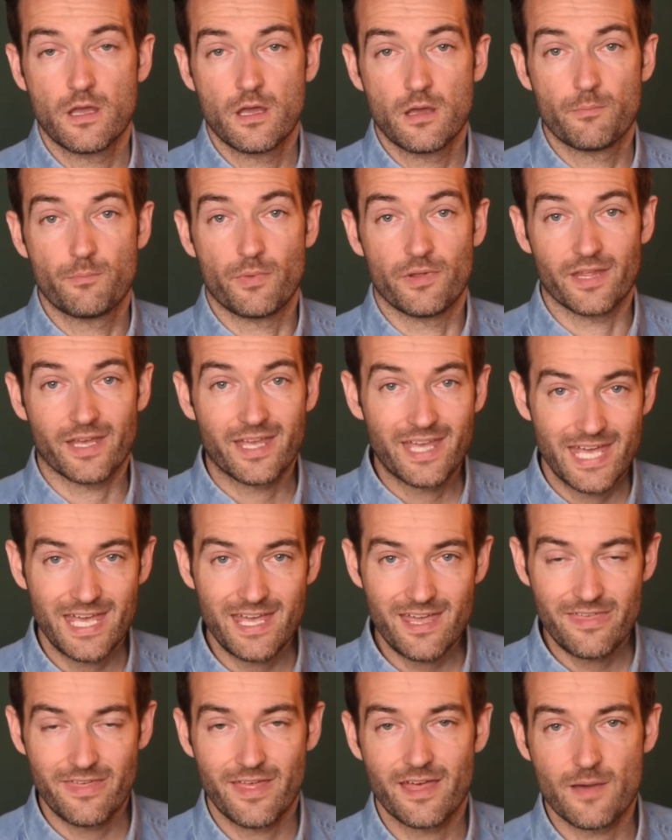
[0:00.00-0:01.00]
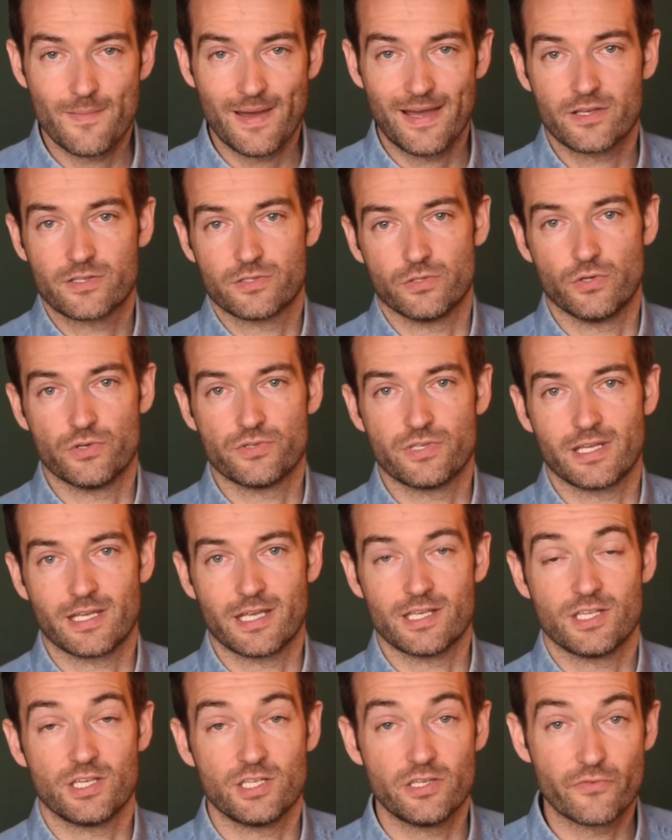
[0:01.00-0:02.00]
But the key thing about sourcing is
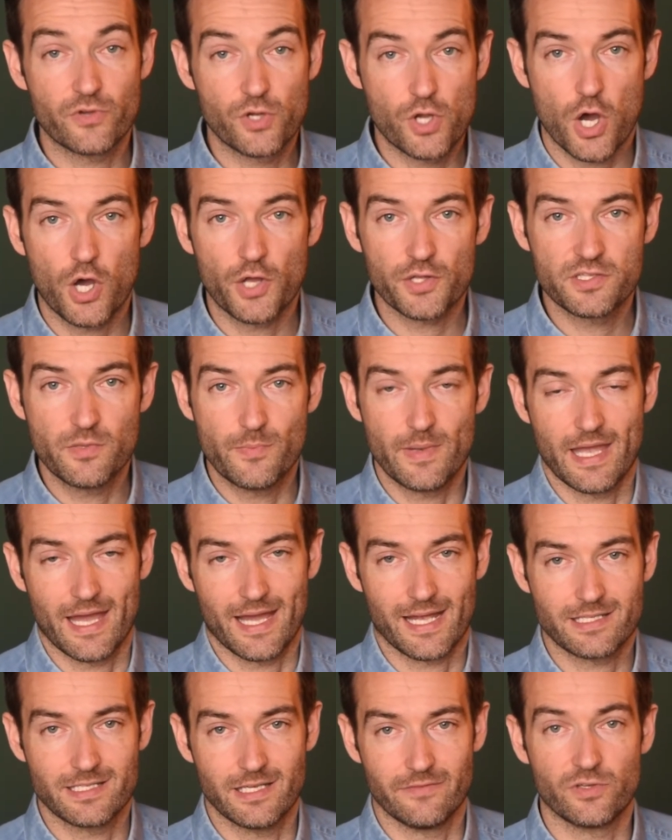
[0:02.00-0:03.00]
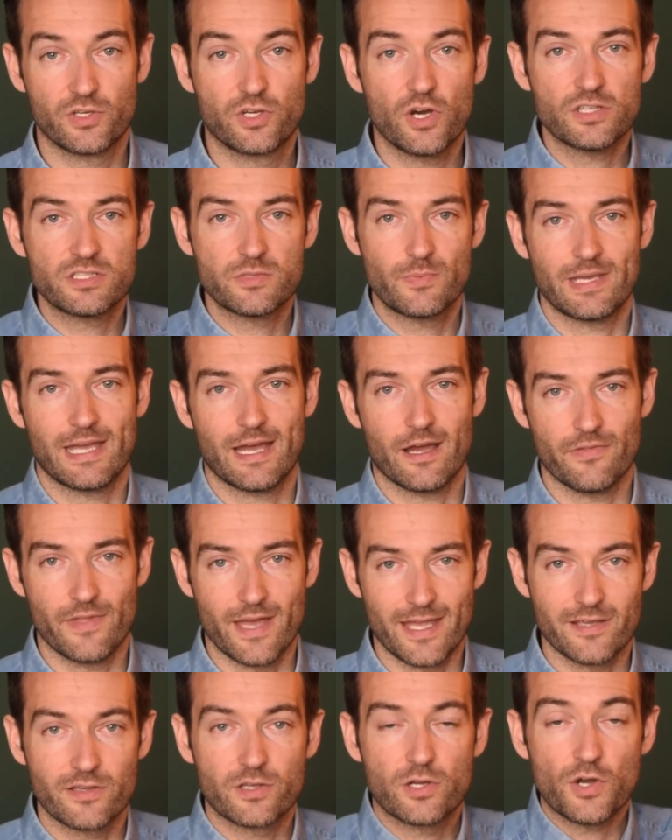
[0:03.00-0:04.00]
that you've got to be active. You've got to be out there.
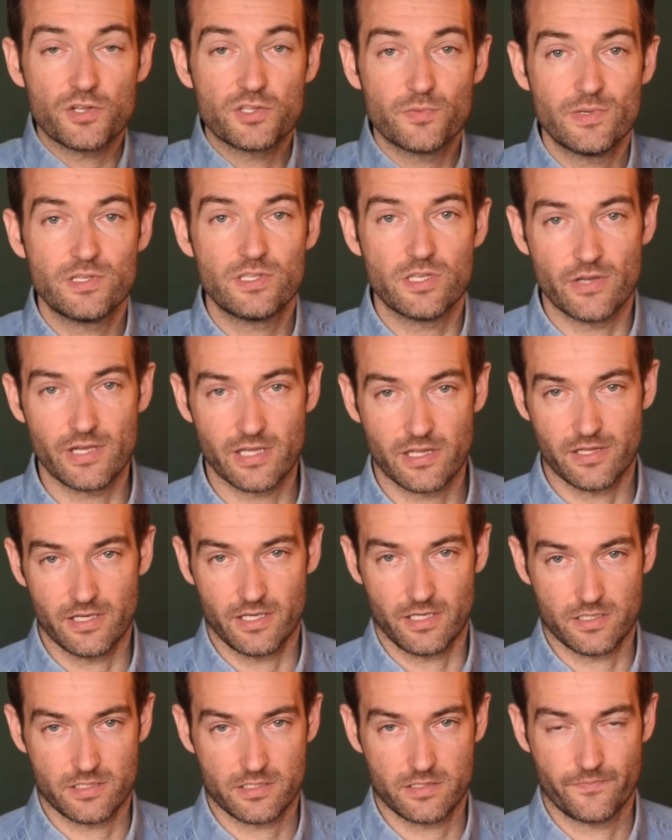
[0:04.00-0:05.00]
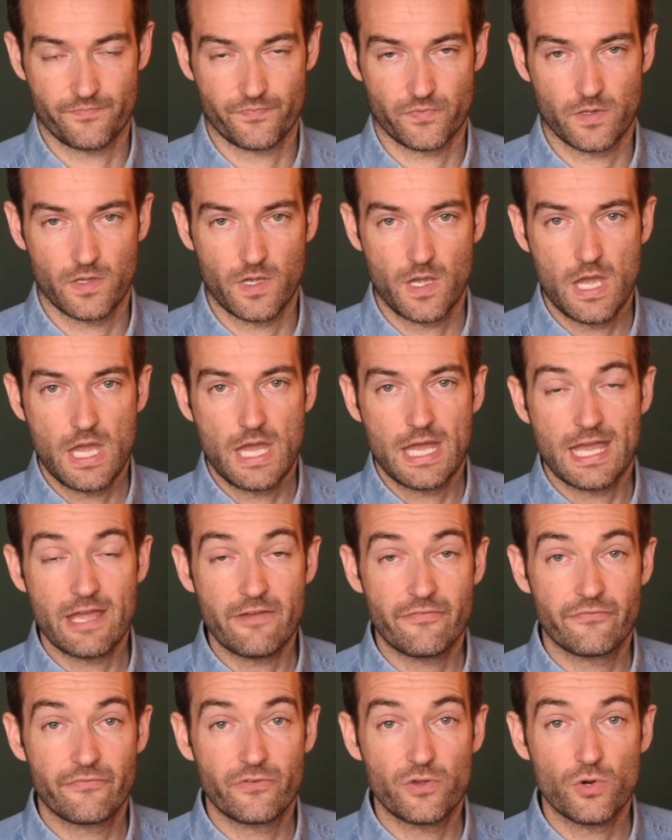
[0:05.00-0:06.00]
You've got to be doing things.
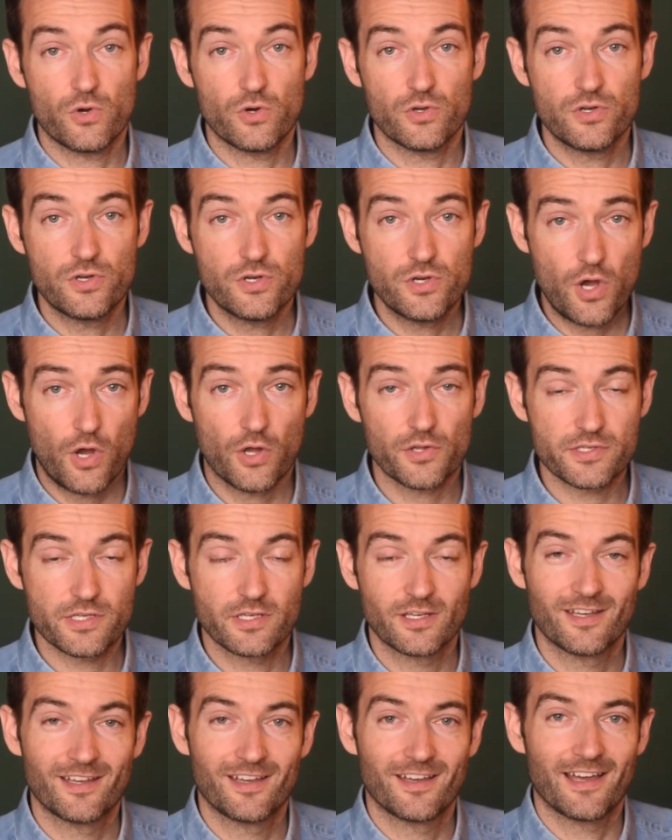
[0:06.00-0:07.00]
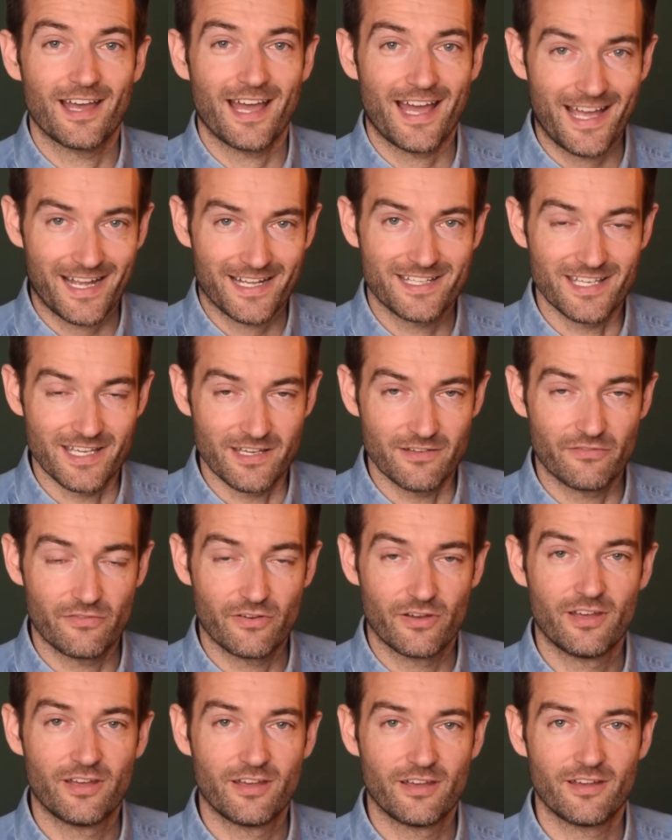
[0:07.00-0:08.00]
If you're not active,
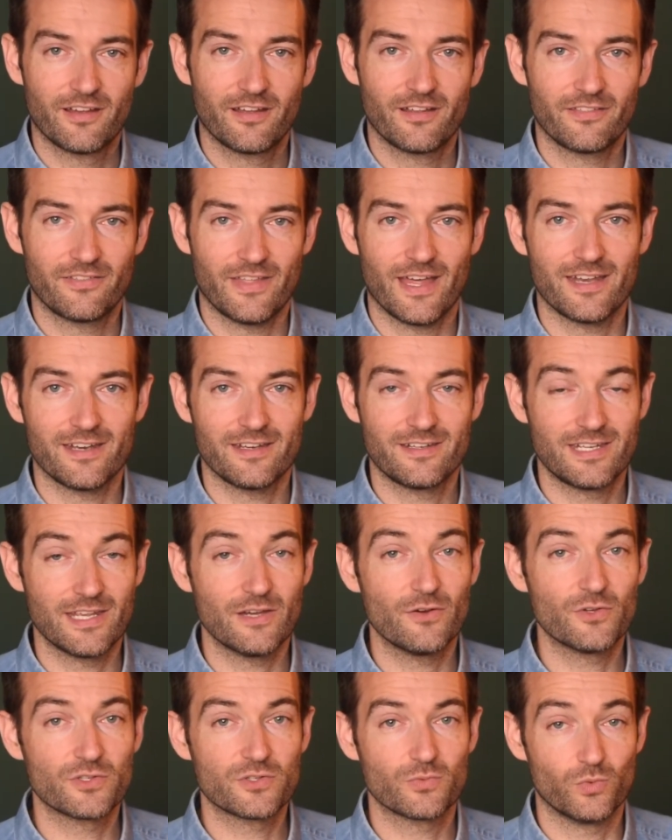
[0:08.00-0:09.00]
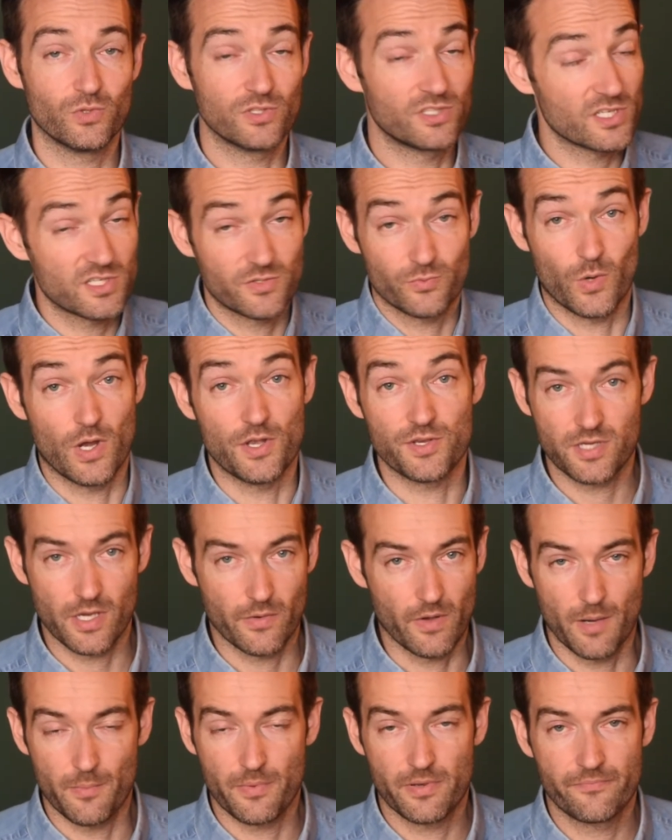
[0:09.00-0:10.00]
then deals won't show
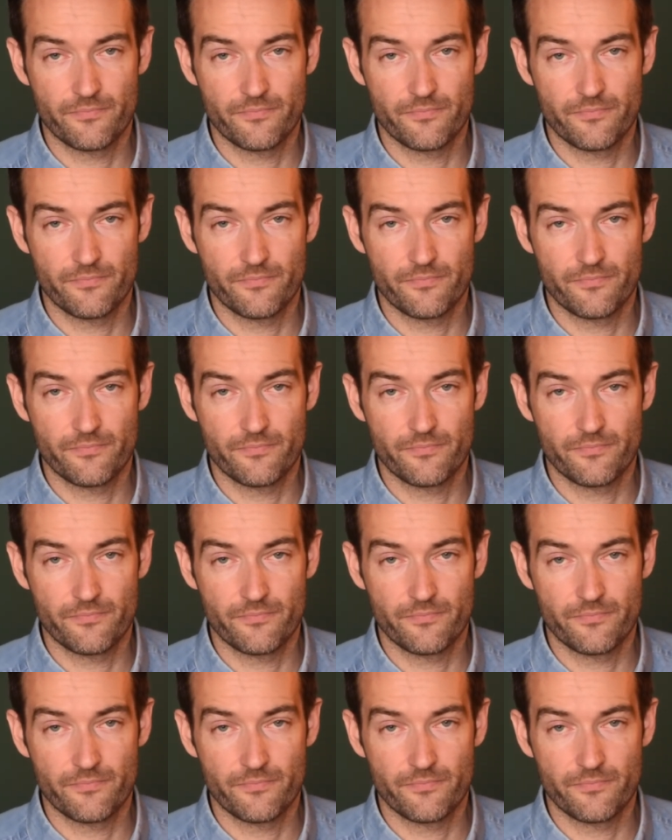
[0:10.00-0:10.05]
up.